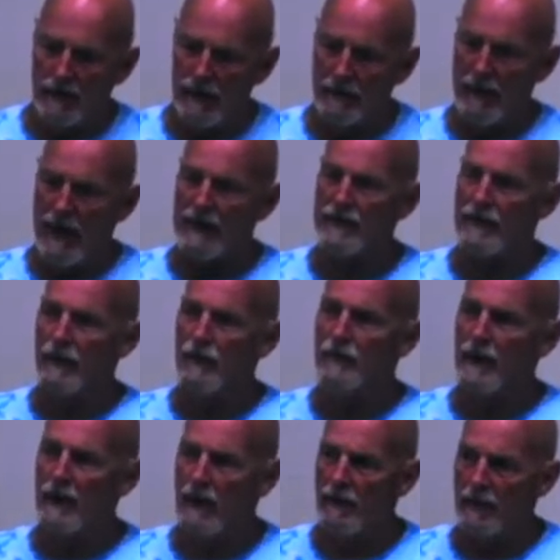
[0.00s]
ambassador
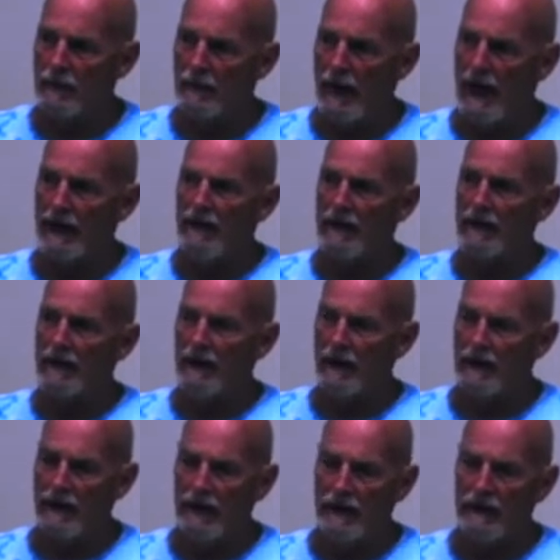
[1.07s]
will be coming back,
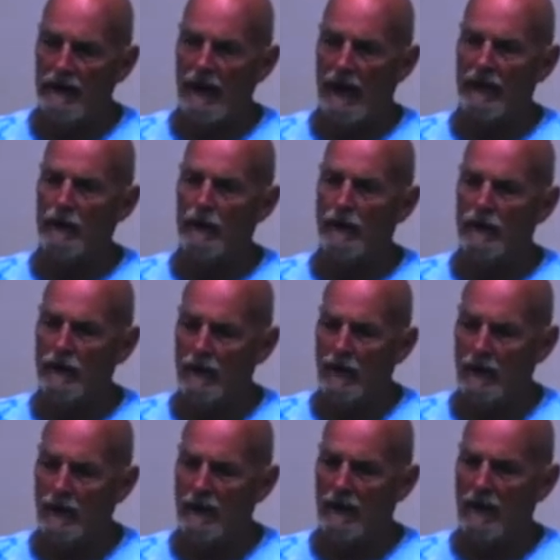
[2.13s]
and I
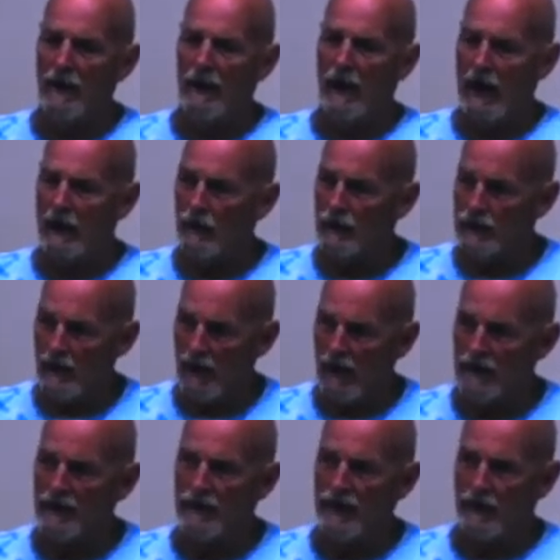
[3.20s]
will
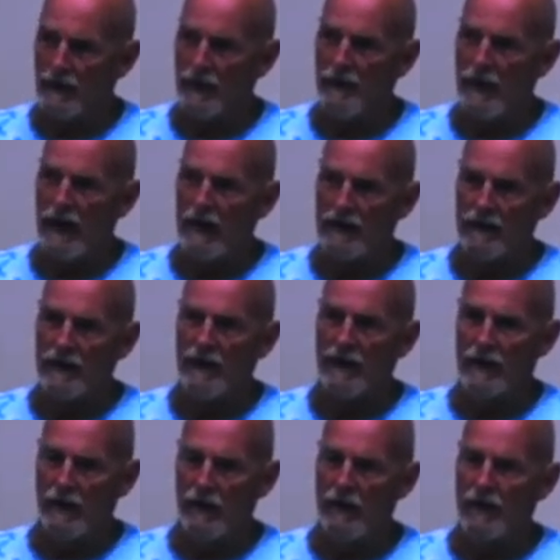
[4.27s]
talk to him about,
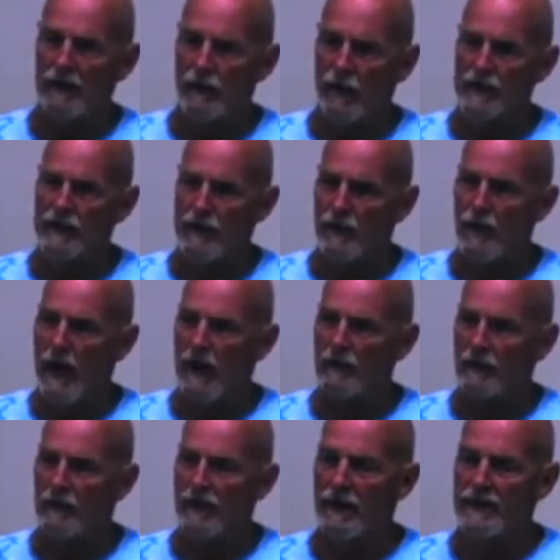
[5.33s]
you know, what your
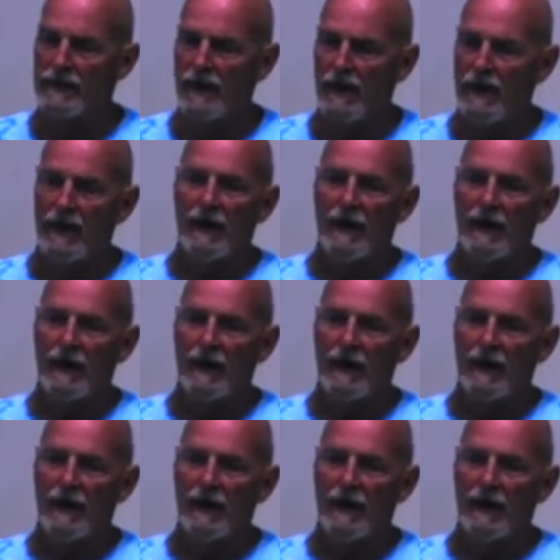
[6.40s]
problem is.